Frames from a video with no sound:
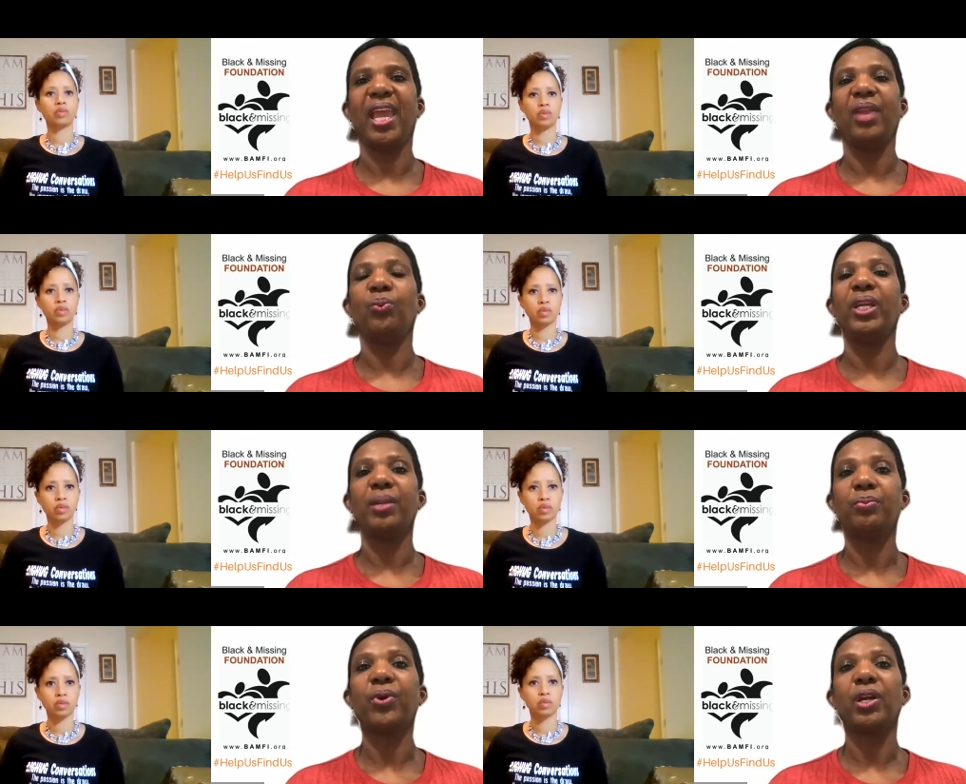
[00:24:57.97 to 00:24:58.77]
Speaker 1: and we
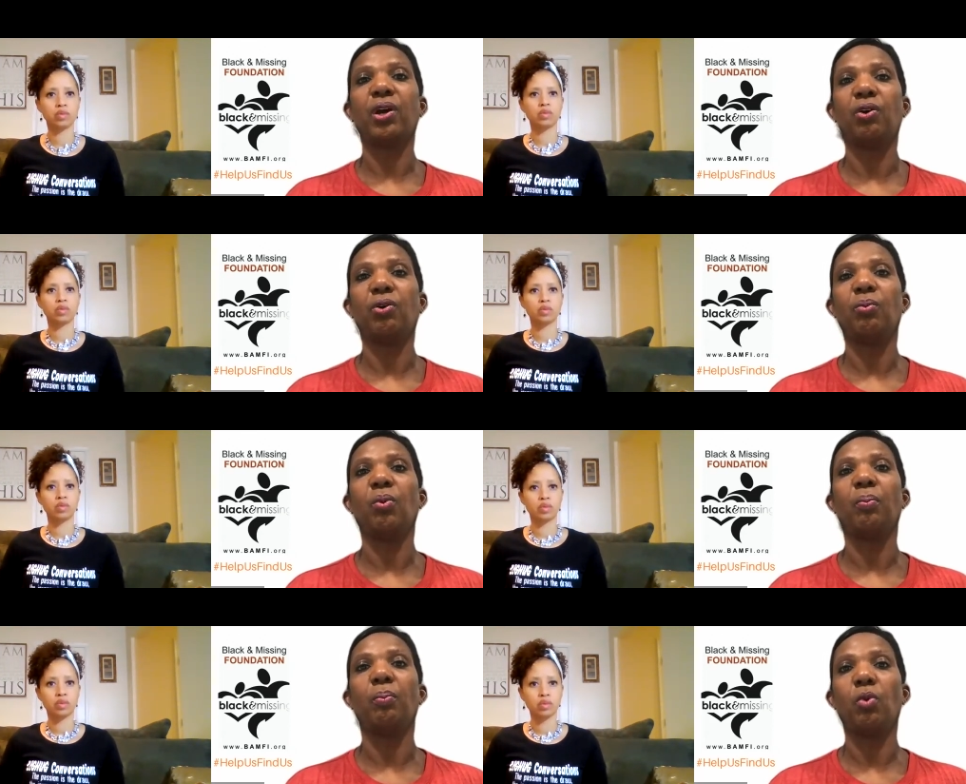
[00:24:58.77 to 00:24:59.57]
can bring
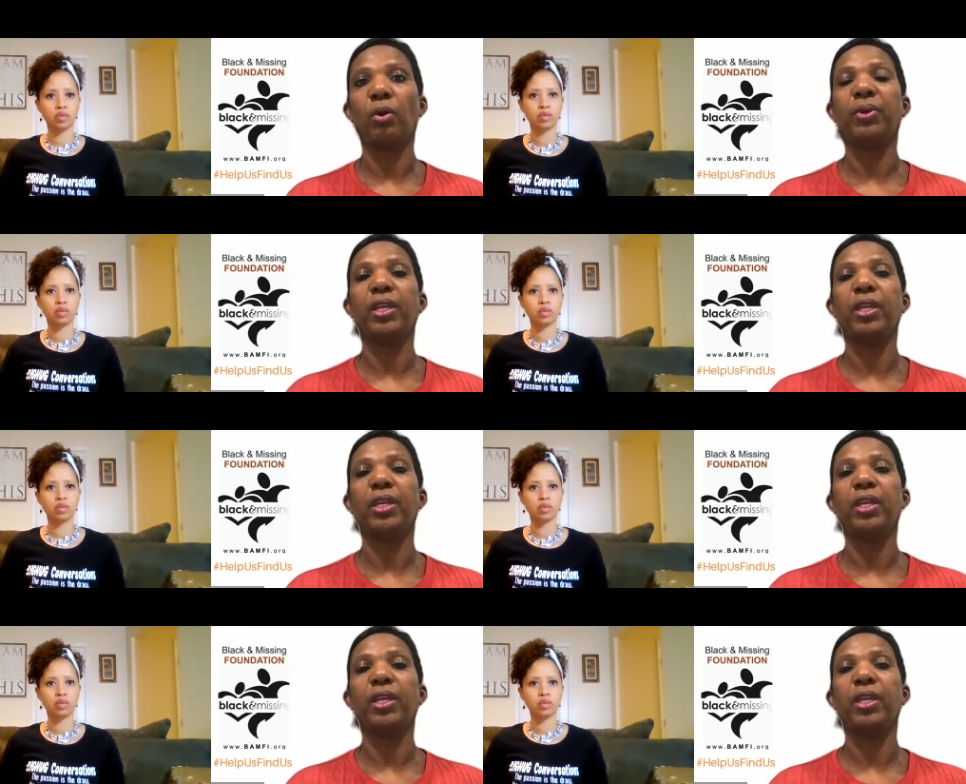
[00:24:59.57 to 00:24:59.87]
home more